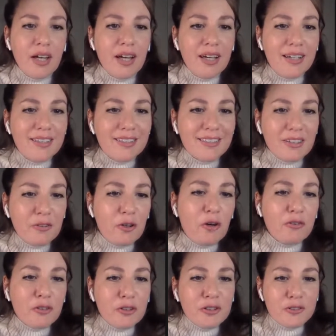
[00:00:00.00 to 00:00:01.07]
And
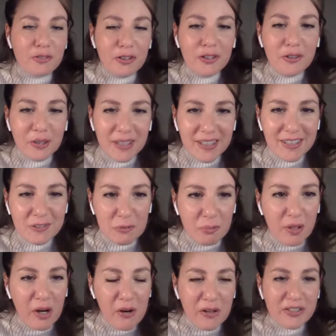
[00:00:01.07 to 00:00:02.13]
of course, for you, it is a
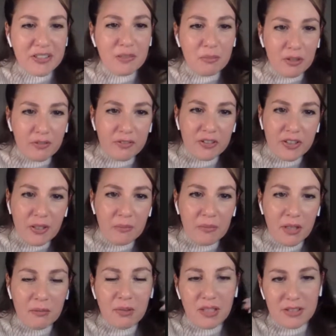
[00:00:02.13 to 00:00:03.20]
priority, but for them,
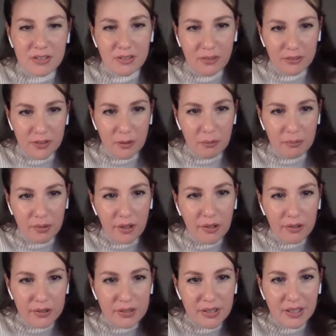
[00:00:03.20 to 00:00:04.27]
maybe it's not a
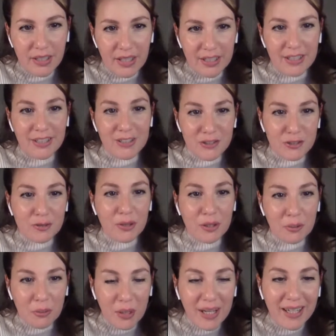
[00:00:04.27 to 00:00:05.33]
priority like
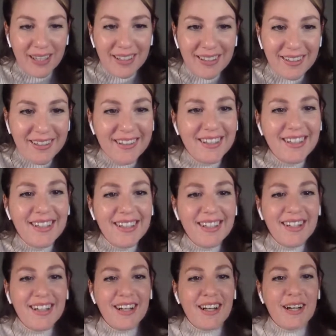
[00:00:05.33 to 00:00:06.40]
straight away.
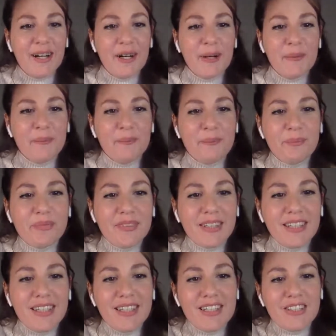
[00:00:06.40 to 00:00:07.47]

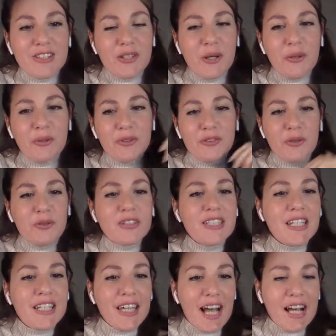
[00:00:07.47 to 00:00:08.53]
So don't
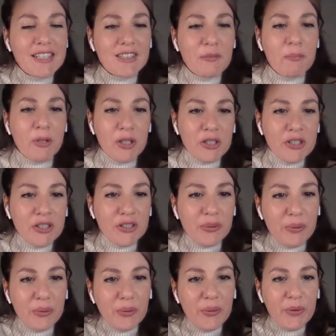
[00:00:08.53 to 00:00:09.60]
take it as a
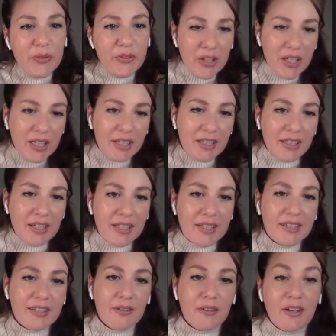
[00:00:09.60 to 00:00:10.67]
personal thing,
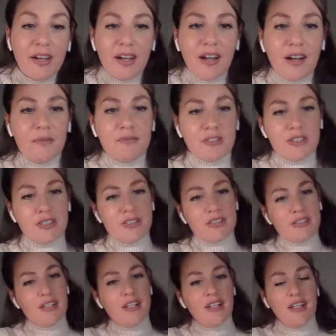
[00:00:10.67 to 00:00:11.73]
like, okay, I'm
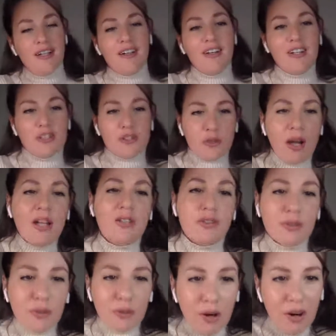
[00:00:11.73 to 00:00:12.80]
just trying
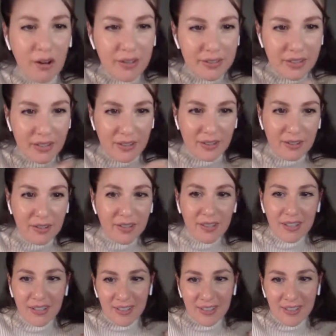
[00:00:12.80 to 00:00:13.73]
too hard here.